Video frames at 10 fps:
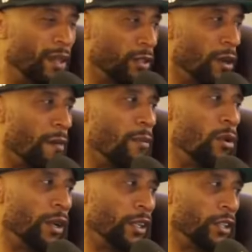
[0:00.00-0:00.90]
missed our
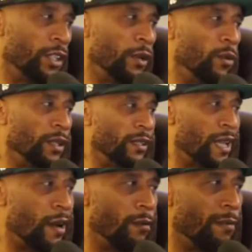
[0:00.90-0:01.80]
morning shit one
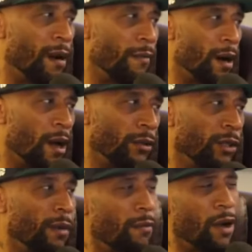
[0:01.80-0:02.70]
time with my mom.
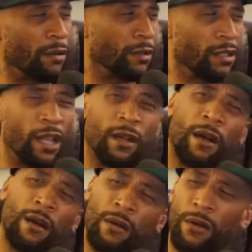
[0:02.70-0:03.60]
So my mom was like,
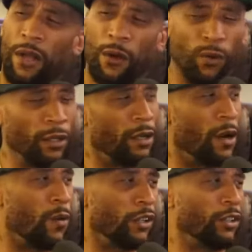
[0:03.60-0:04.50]
oh, well, you
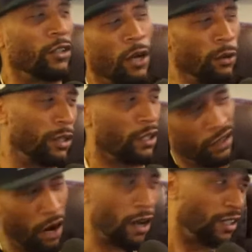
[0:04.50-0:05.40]
know, we'll just go to the
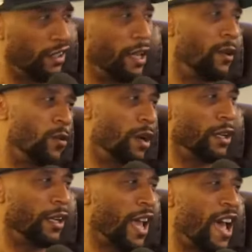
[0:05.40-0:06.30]
Scarsdale
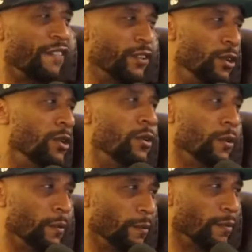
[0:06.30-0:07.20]
one in the
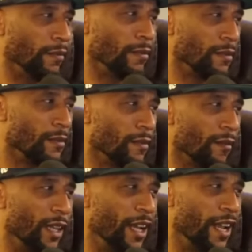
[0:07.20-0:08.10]
afternoon.
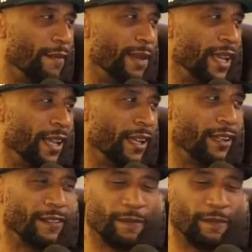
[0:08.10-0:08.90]
You know what I mean?